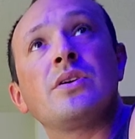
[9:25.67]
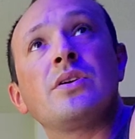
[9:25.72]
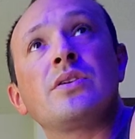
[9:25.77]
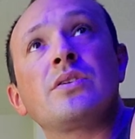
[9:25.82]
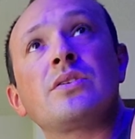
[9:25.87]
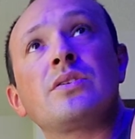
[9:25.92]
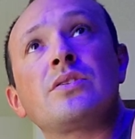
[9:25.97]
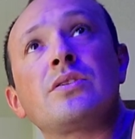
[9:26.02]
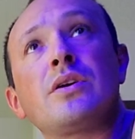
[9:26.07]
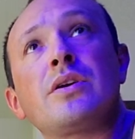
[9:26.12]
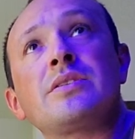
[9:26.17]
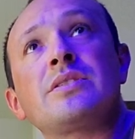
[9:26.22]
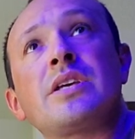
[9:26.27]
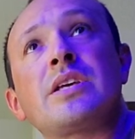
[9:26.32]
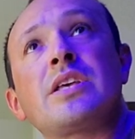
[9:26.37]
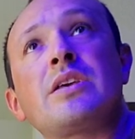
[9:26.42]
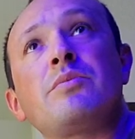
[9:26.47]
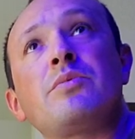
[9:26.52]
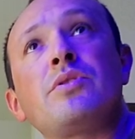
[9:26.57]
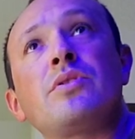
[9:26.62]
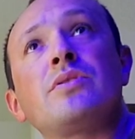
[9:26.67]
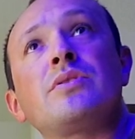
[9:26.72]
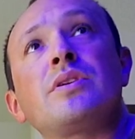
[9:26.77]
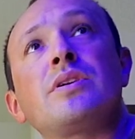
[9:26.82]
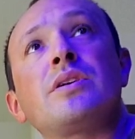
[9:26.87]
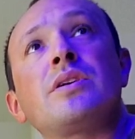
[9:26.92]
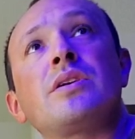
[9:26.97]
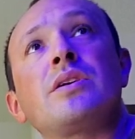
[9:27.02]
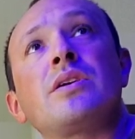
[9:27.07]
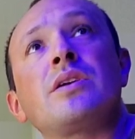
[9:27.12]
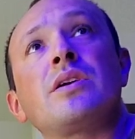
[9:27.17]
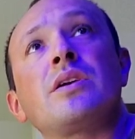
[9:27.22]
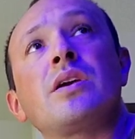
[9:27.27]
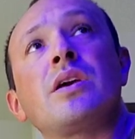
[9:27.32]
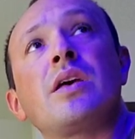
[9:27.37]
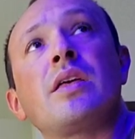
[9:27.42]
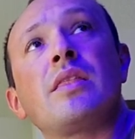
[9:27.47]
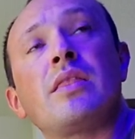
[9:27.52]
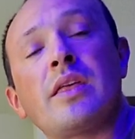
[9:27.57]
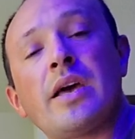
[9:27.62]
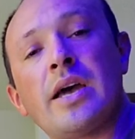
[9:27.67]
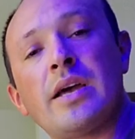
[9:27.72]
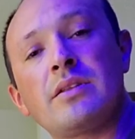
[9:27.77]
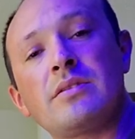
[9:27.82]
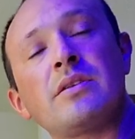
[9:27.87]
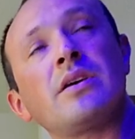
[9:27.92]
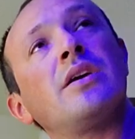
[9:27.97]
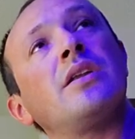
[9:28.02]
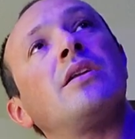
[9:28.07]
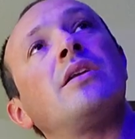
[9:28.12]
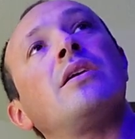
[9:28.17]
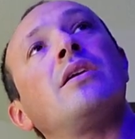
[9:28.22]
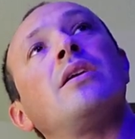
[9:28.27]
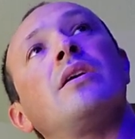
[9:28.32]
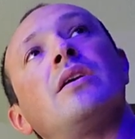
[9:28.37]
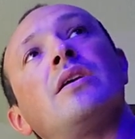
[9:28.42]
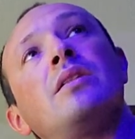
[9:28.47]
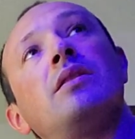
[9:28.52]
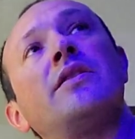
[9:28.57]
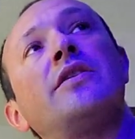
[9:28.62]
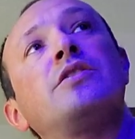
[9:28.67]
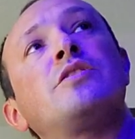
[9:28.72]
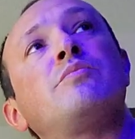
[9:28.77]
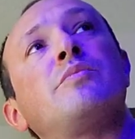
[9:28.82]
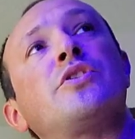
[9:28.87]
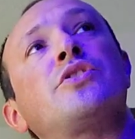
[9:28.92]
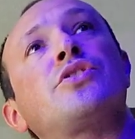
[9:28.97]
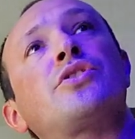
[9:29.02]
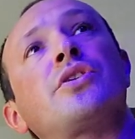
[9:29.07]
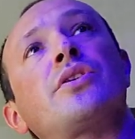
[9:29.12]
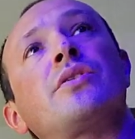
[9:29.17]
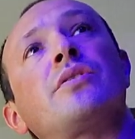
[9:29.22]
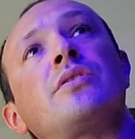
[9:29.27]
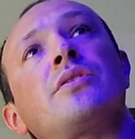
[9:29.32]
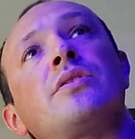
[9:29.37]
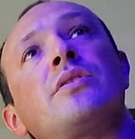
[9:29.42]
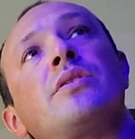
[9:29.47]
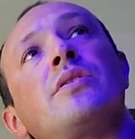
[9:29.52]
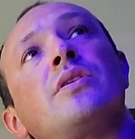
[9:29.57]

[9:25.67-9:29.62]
So as long as I keep using that and this mature